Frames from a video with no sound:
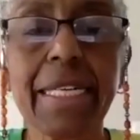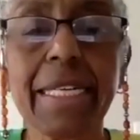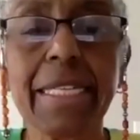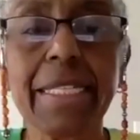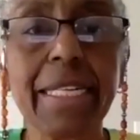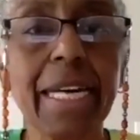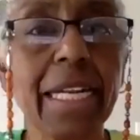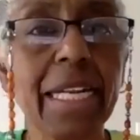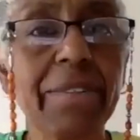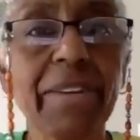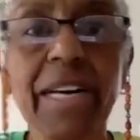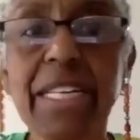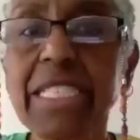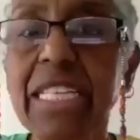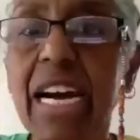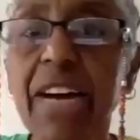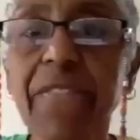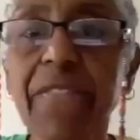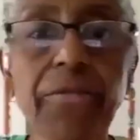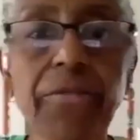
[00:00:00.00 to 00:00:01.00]
None of us
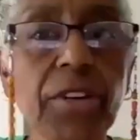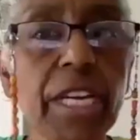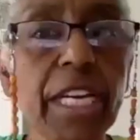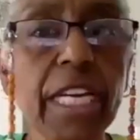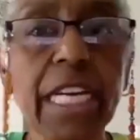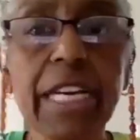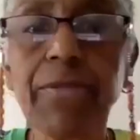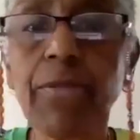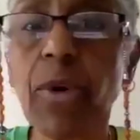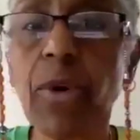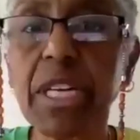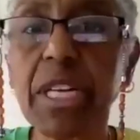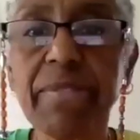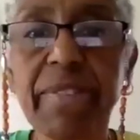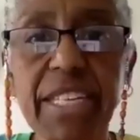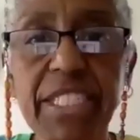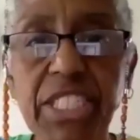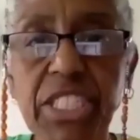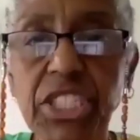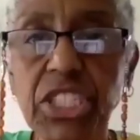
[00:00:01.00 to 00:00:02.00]
are free if one of
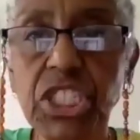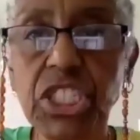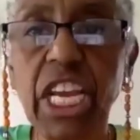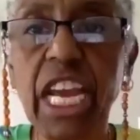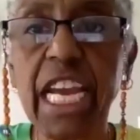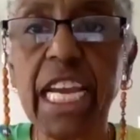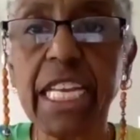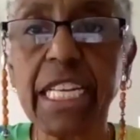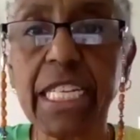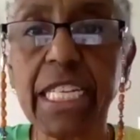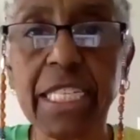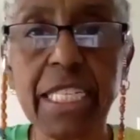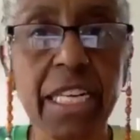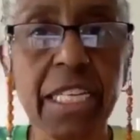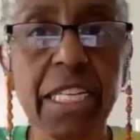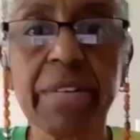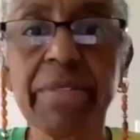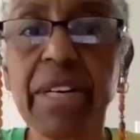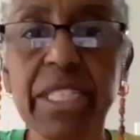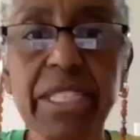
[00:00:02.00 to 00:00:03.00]
us is chained.
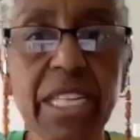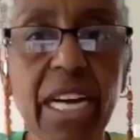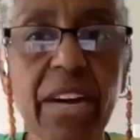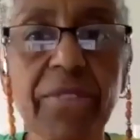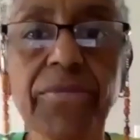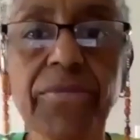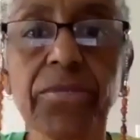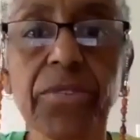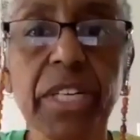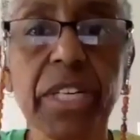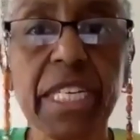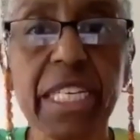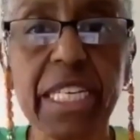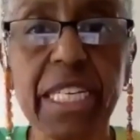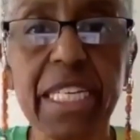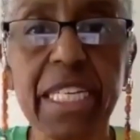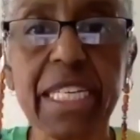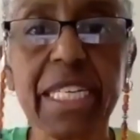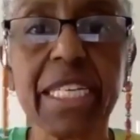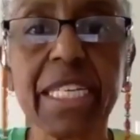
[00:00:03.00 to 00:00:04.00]
None of us are
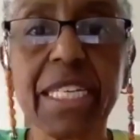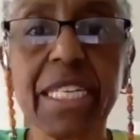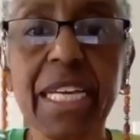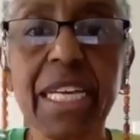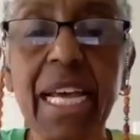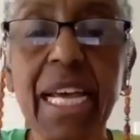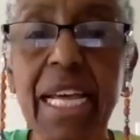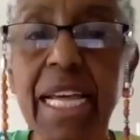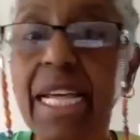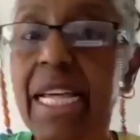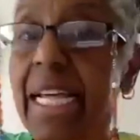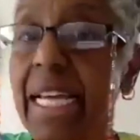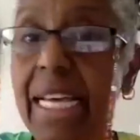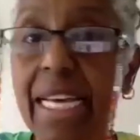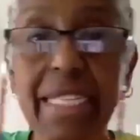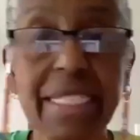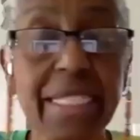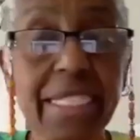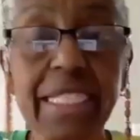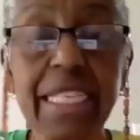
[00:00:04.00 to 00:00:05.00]
free.
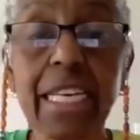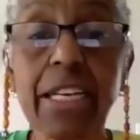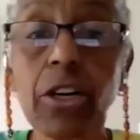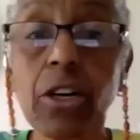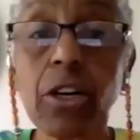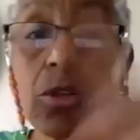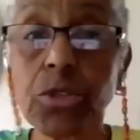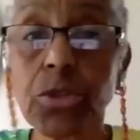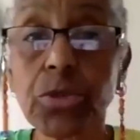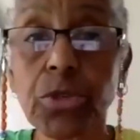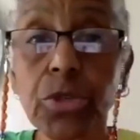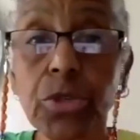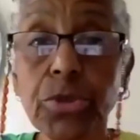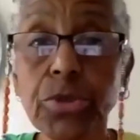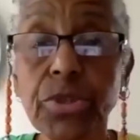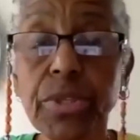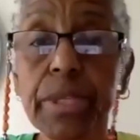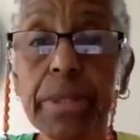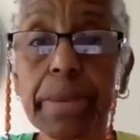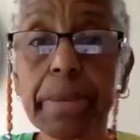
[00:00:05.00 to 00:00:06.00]
It's a single
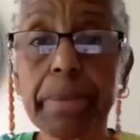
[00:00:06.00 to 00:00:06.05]
truth